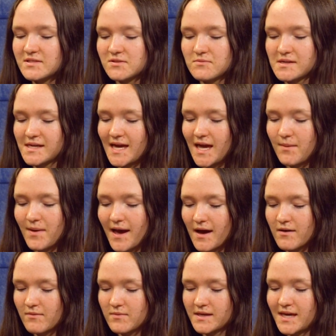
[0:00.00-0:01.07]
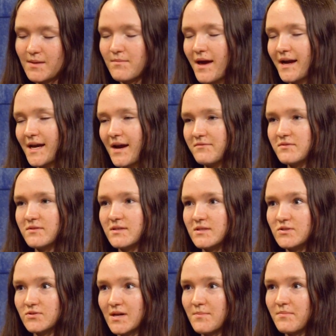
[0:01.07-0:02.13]
So we came back after the
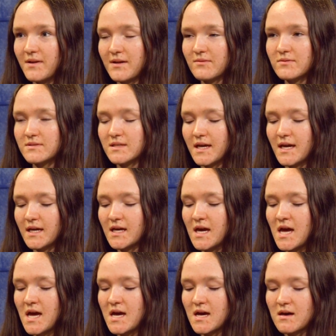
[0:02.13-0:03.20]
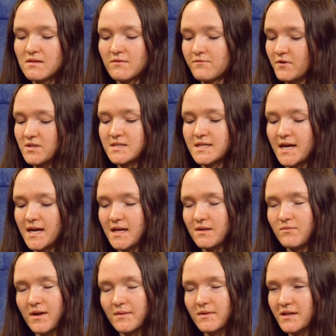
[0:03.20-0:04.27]
trip, and it was like the first day,
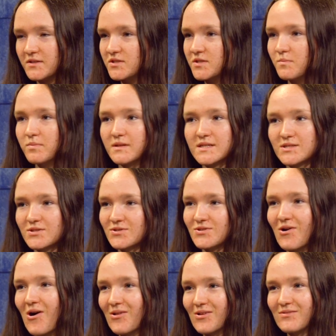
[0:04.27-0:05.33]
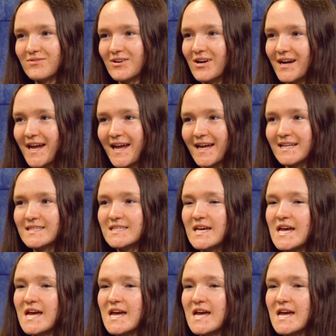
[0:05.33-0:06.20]
and we had like just blisters all over our hands.